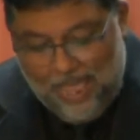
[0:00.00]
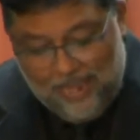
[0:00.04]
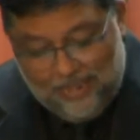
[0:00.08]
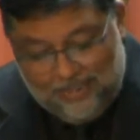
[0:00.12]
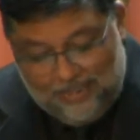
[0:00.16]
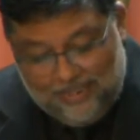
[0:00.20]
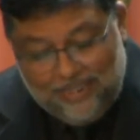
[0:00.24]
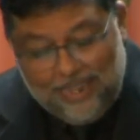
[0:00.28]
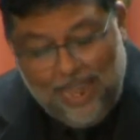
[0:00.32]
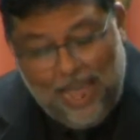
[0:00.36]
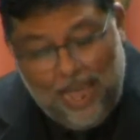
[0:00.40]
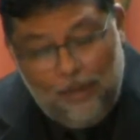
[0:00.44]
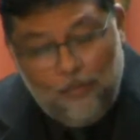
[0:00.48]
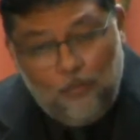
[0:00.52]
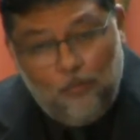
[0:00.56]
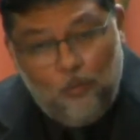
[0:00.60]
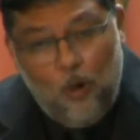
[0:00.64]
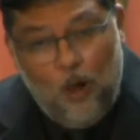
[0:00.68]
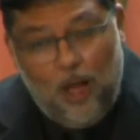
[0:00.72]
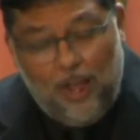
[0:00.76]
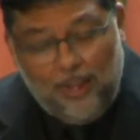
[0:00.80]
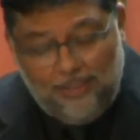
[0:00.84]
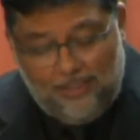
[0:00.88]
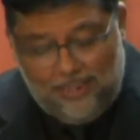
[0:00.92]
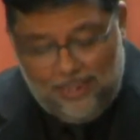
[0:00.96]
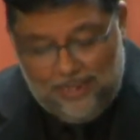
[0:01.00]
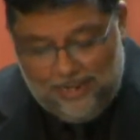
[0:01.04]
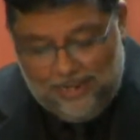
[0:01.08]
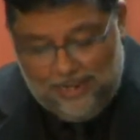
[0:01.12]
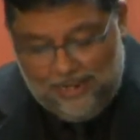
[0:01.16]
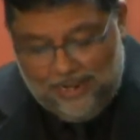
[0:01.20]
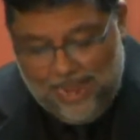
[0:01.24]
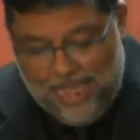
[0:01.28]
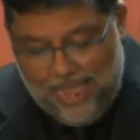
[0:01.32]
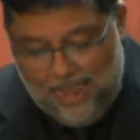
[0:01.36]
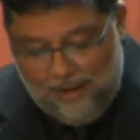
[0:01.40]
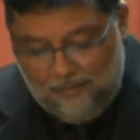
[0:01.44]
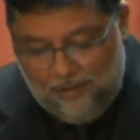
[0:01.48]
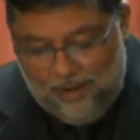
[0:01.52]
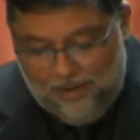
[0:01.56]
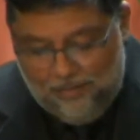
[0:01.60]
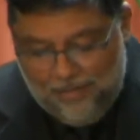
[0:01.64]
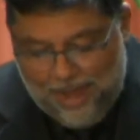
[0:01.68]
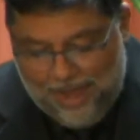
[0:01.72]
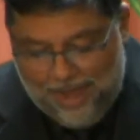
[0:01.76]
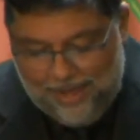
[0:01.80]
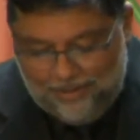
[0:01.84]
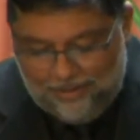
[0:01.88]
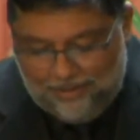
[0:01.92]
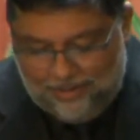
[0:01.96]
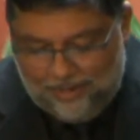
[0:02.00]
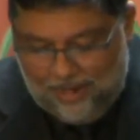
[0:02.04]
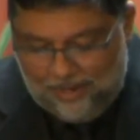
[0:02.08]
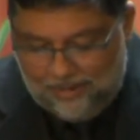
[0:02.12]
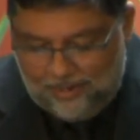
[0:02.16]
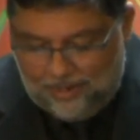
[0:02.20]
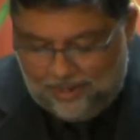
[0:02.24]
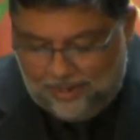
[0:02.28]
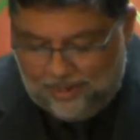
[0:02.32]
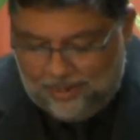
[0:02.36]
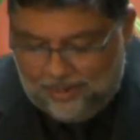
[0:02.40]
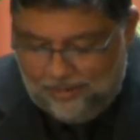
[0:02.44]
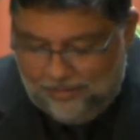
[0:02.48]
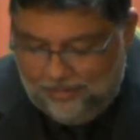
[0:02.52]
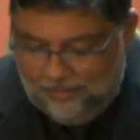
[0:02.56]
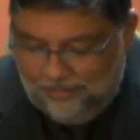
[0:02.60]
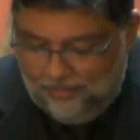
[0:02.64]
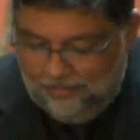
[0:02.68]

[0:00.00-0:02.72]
Psalm 139 reminds us,